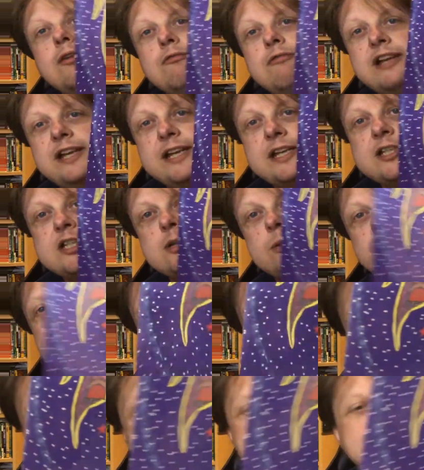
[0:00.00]
reissue
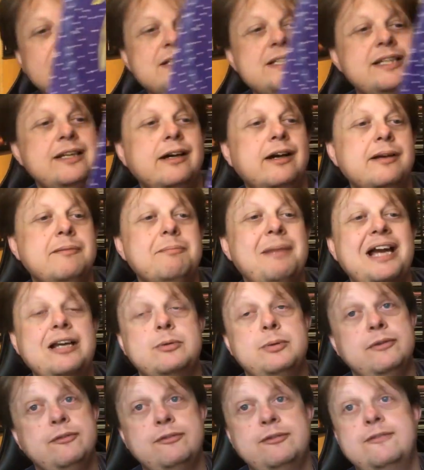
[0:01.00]
of 1999,
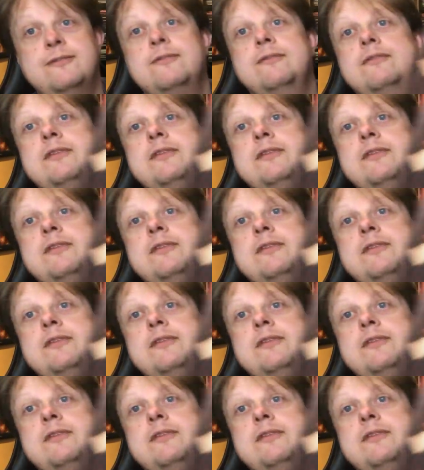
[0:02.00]
backed with